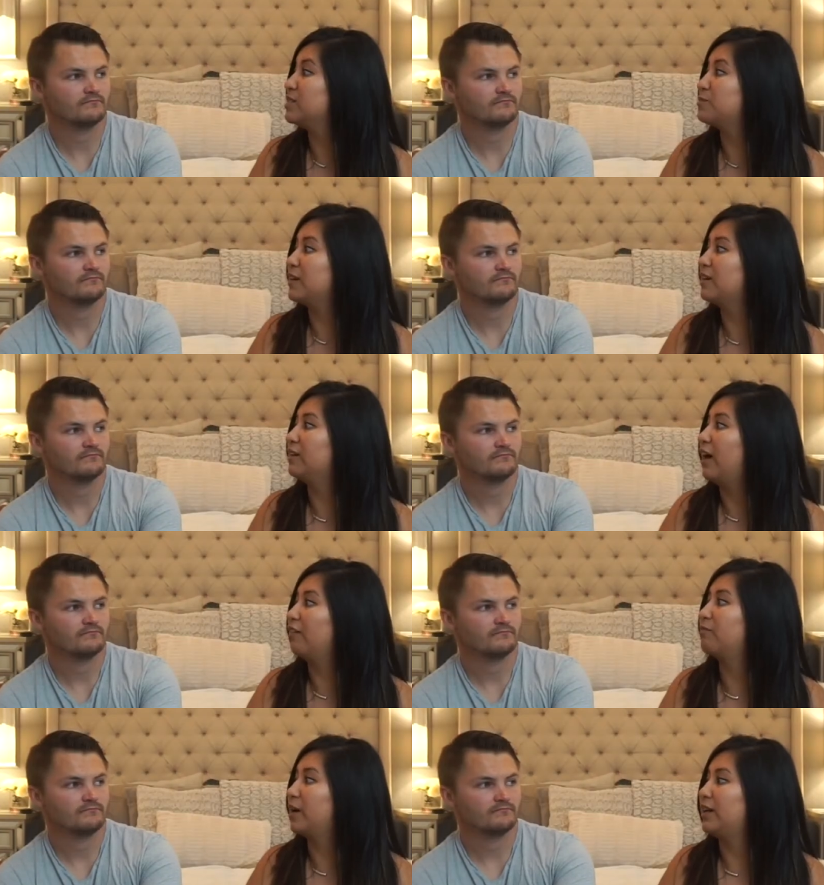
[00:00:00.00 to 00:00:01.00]
Speaker 1: we spend a
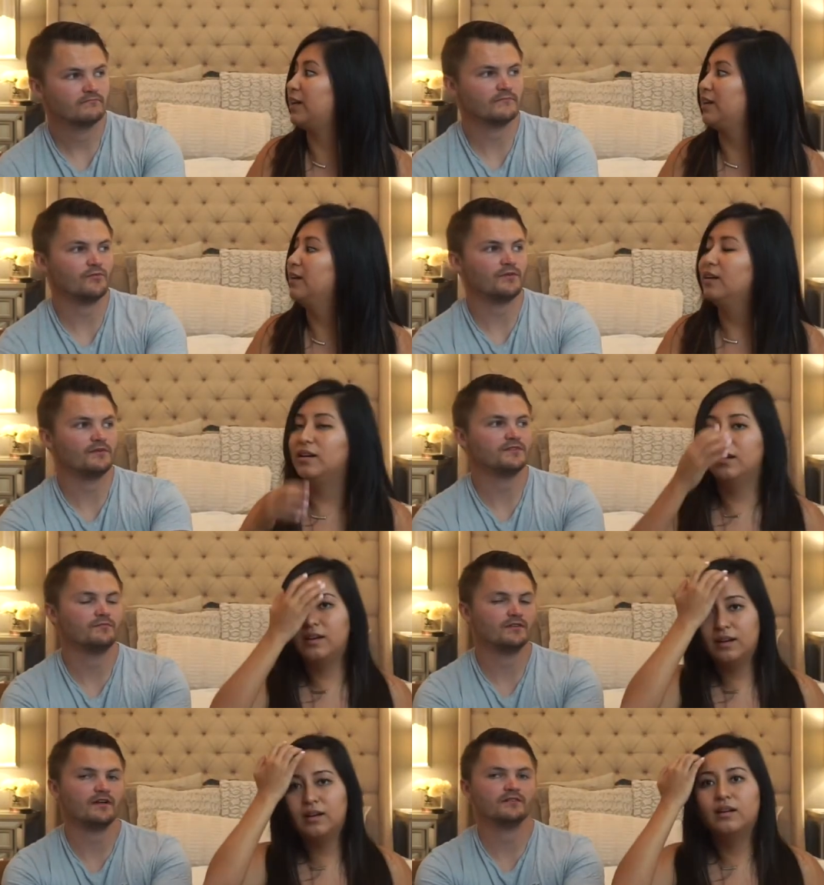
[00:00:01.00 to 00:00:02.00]
lot of money.
Speaker 2: We went
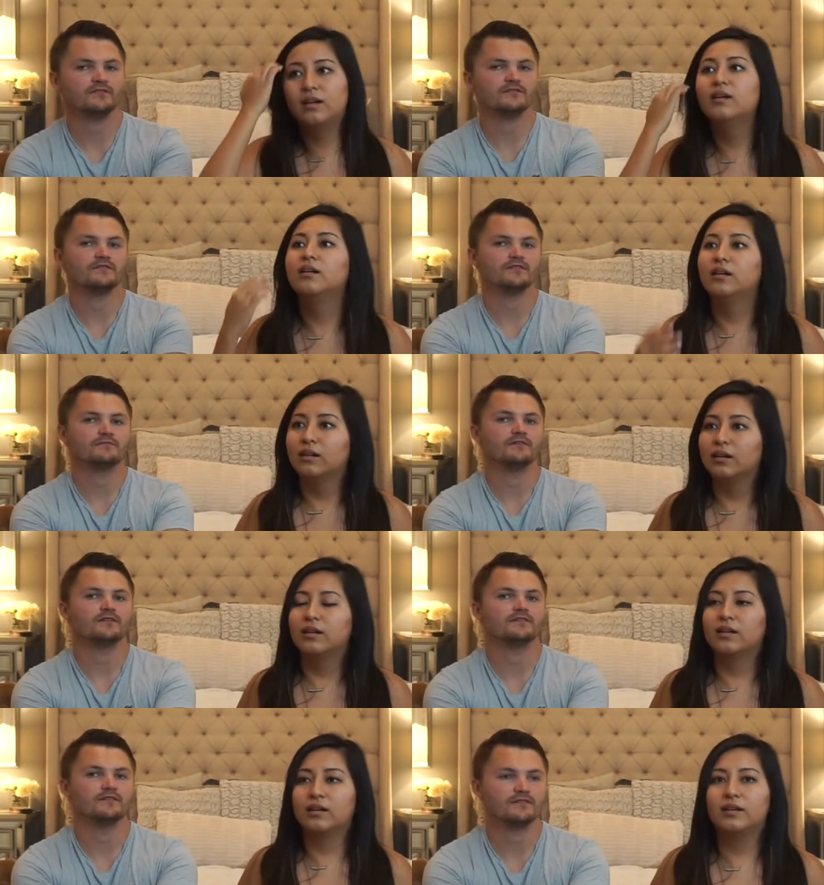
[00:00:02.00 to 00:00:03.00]
to more doctor's visits
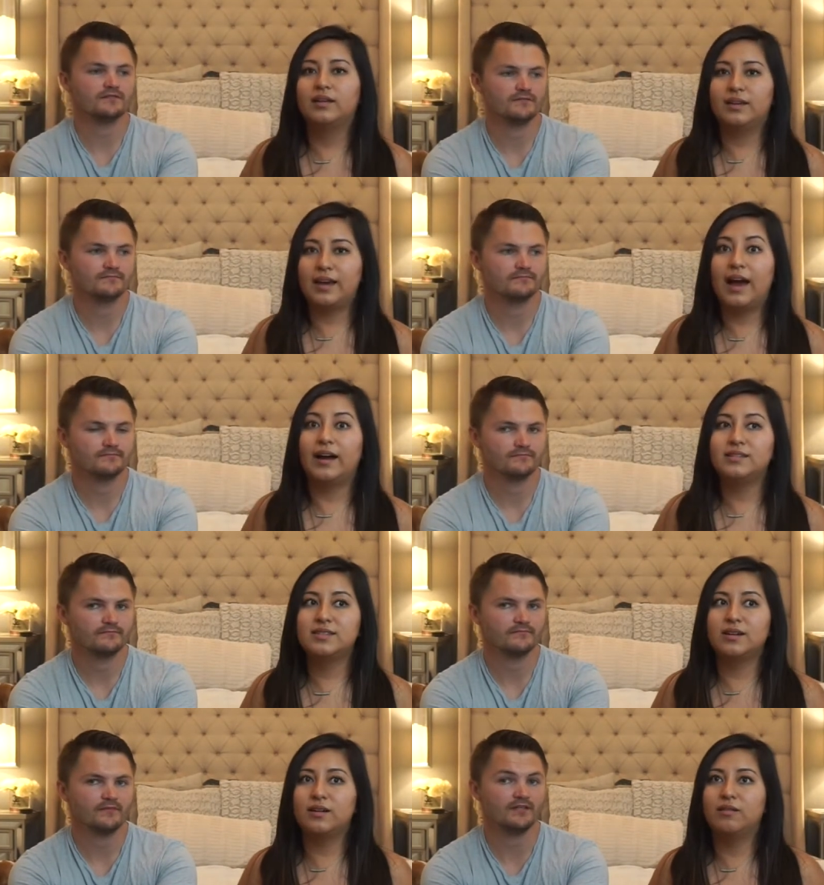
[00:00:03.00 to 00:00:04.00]
because of this. Yeah,
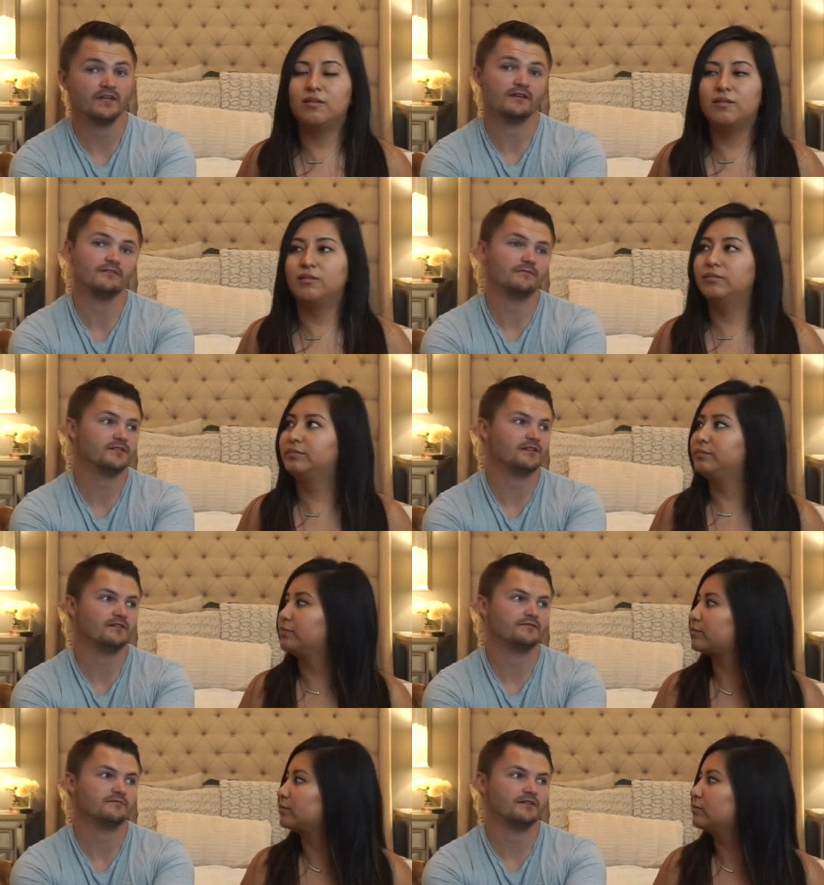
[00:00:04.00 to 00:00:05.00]
so. And you had another
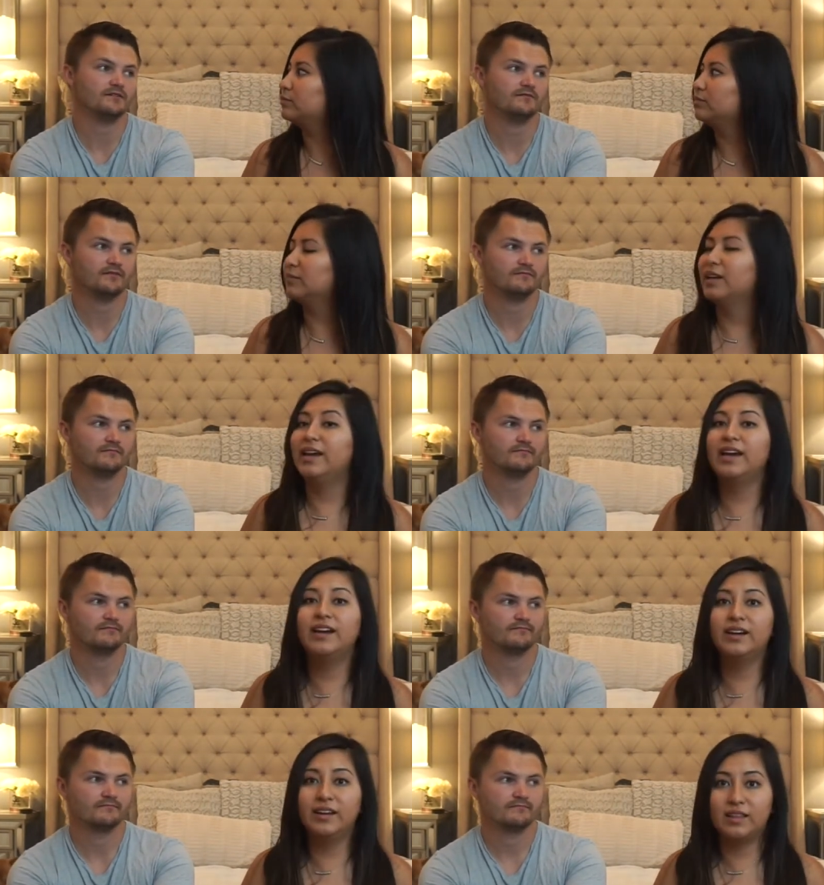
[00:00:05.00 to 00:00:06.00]
miscarriage because of it.
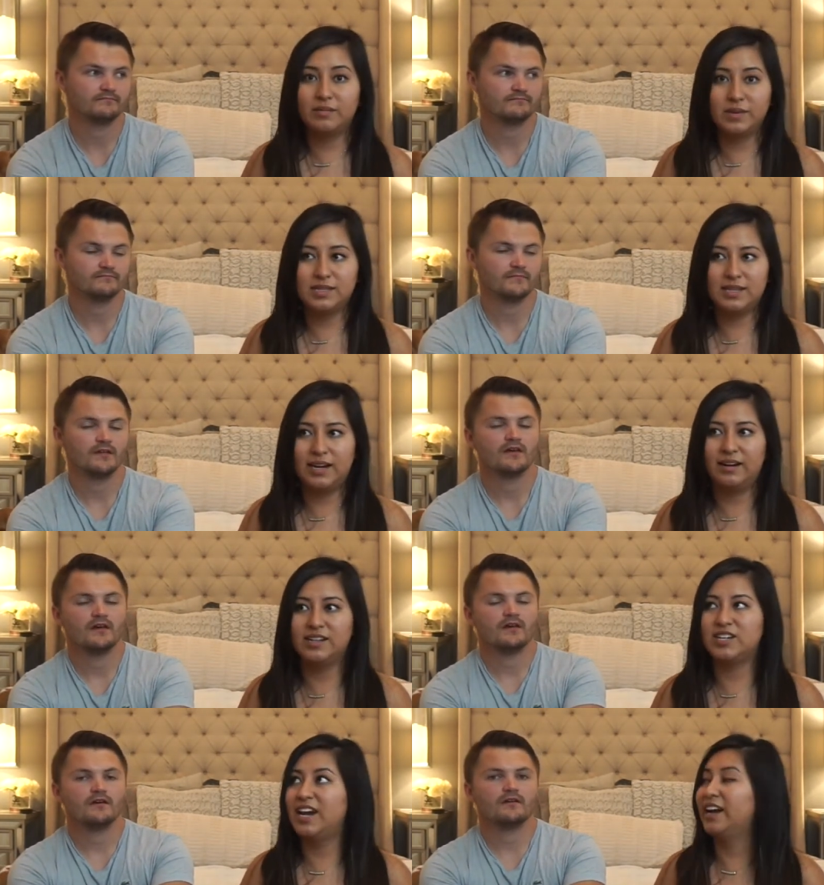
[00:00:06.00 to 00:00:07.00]
Speaker 1: And another
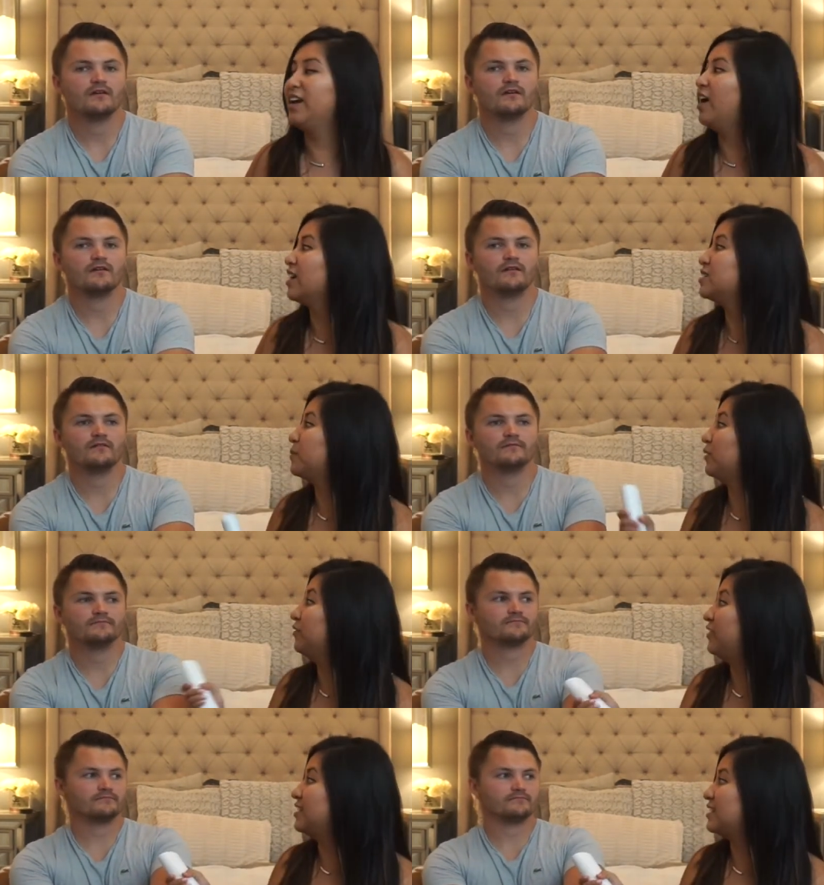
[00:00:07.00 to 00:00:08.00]
miscarriage and a
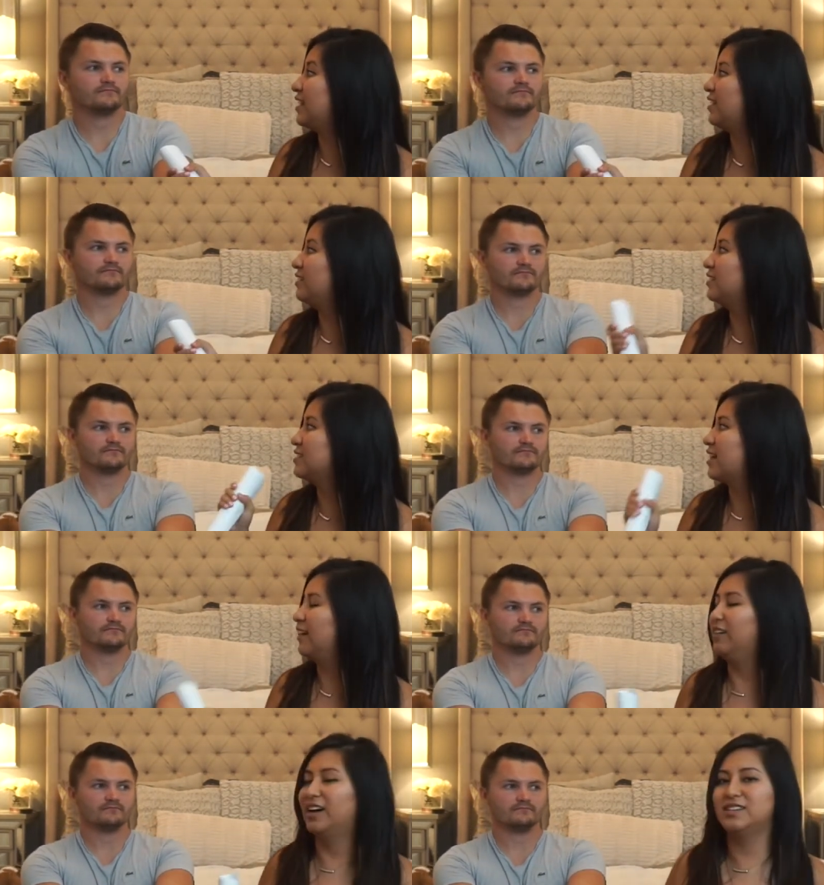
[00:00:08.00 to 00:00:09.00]
hospital visit because
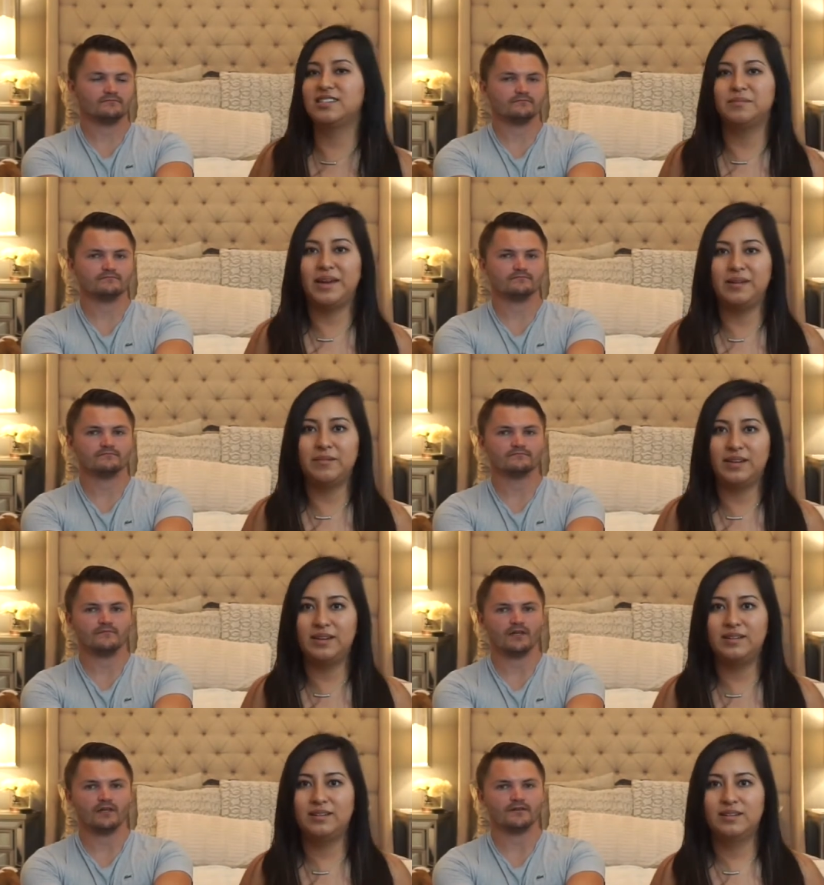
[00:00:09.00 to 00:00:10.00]
I lost a
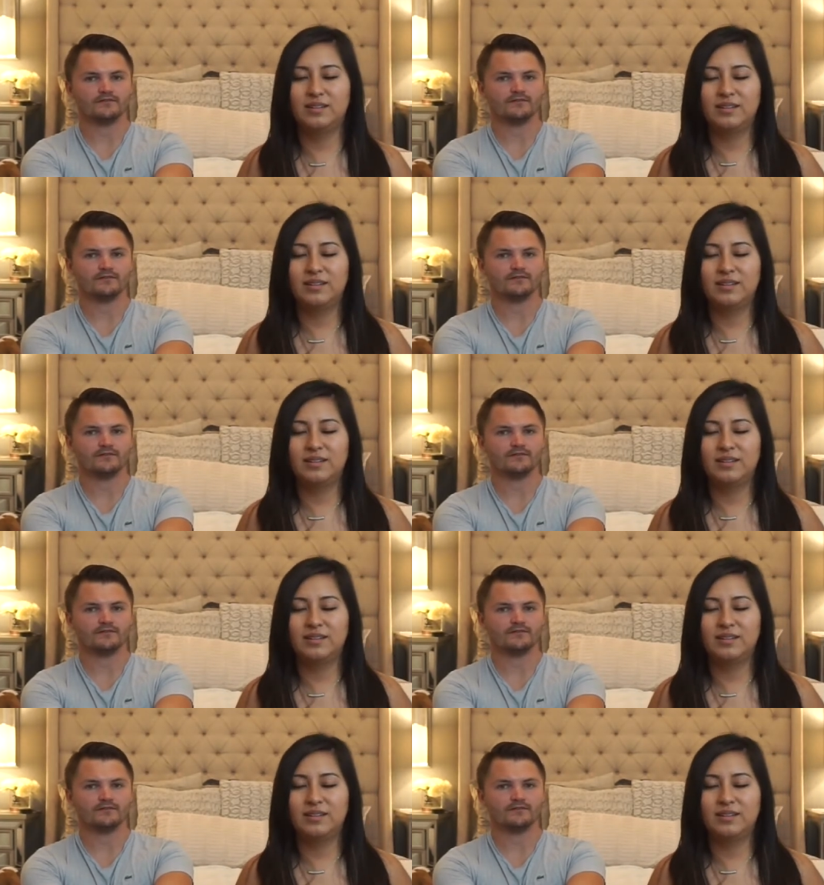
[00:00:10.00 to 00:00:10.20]
baby. Yeah,